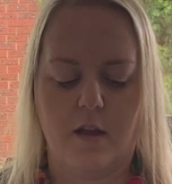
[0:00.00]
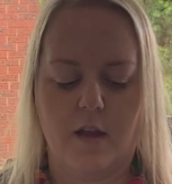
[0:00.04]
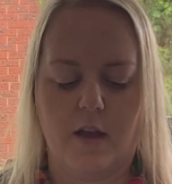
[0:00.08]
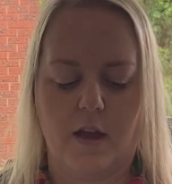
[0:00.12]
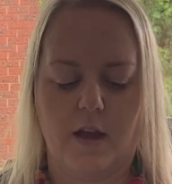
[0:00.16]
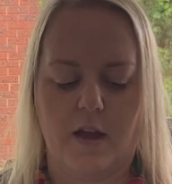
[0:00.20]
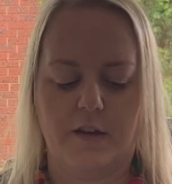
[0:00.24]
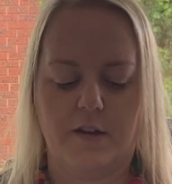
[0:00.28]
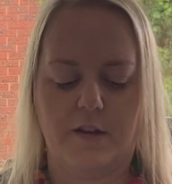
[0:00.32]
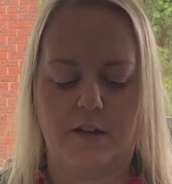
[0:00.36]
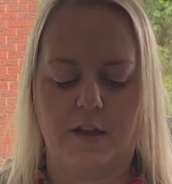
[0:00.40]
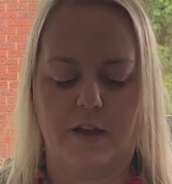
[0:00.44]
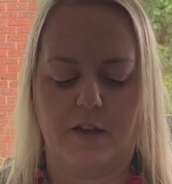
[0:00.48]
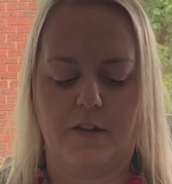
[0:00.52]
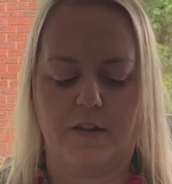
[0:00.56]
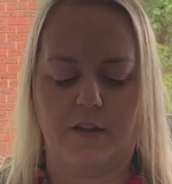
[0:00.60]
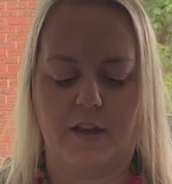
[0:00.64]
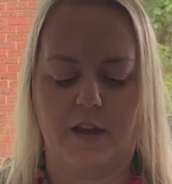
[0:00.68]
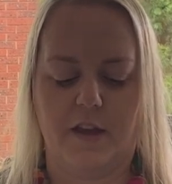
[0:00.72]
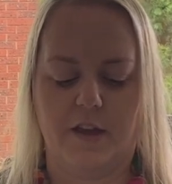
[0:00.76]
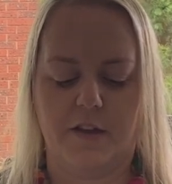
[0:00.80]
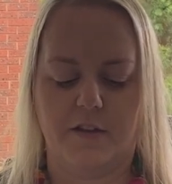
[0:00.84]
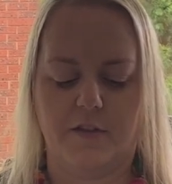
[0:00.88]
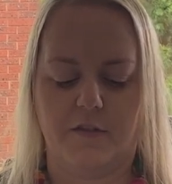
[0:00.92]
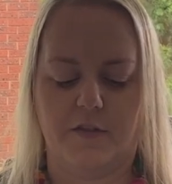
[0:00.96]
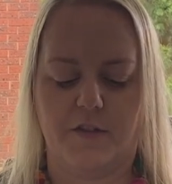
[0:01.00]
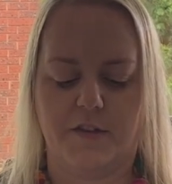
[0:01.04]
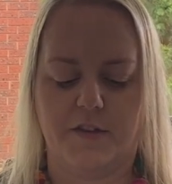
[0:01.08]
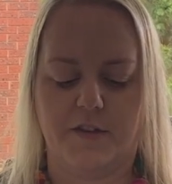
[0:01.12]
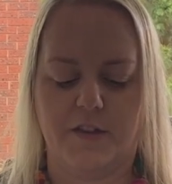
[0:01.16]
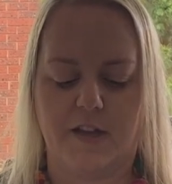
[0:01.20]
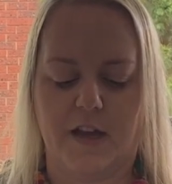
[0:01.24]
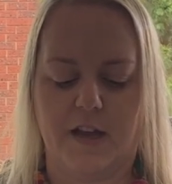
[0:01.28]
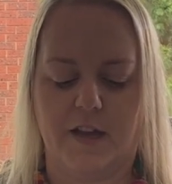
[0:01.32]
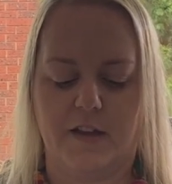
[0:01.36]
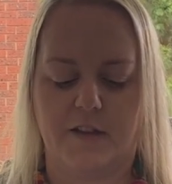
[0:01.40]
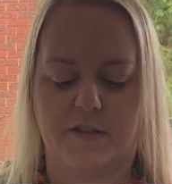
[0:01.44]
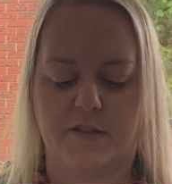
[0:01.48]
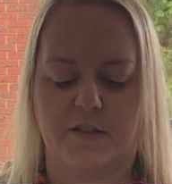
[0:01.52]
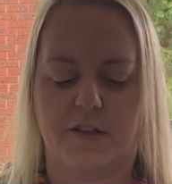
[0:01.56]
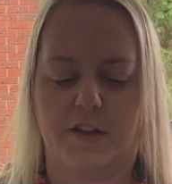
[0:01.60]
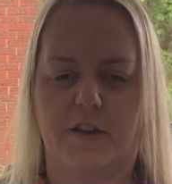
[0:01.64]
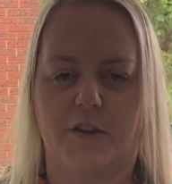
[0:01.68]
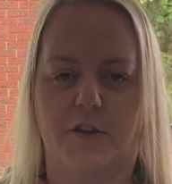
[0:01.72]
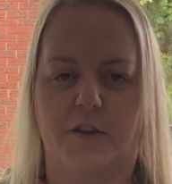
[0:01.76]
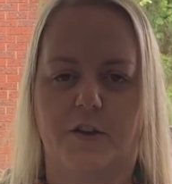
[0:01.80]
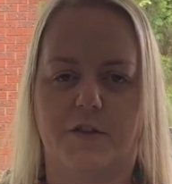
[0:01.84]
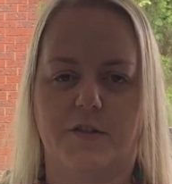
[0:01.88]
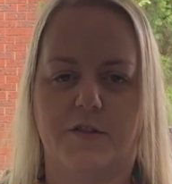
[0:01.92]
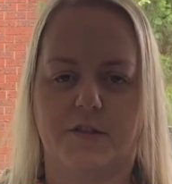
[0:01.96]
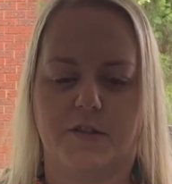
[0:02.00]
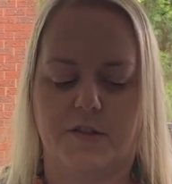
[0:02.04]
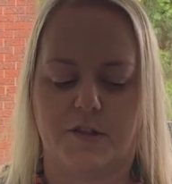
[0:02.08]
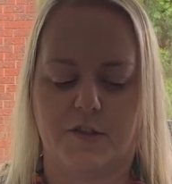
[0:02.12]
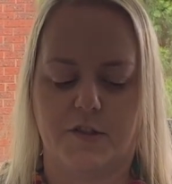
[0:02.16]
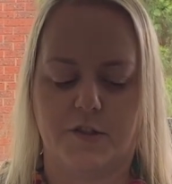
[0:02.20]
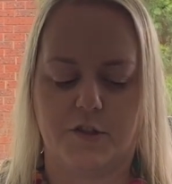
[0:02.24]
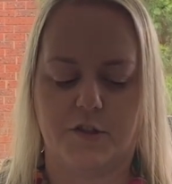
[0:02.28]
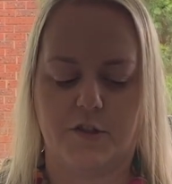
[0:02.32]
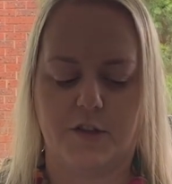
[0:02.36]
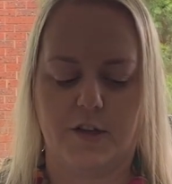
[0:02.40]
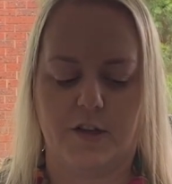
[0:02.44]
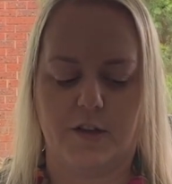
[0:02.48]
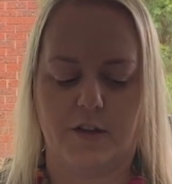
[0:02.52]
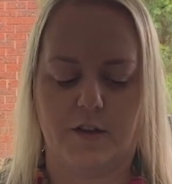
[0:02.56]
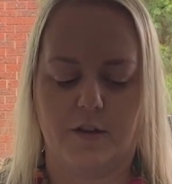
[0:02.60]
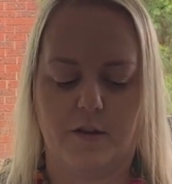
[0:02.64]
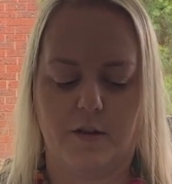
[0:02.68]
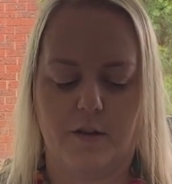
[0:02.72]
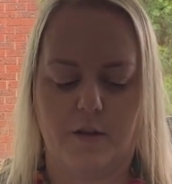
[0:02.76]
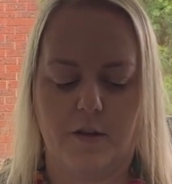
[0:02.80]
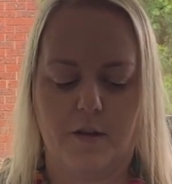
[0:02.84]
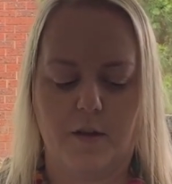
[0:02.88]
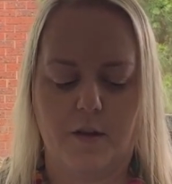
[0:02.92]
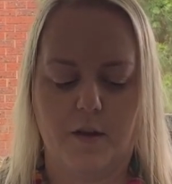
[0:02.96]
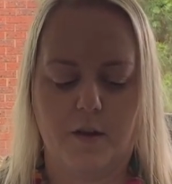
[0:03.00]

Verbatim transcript: And yet at the end of the day, psychosis is shit.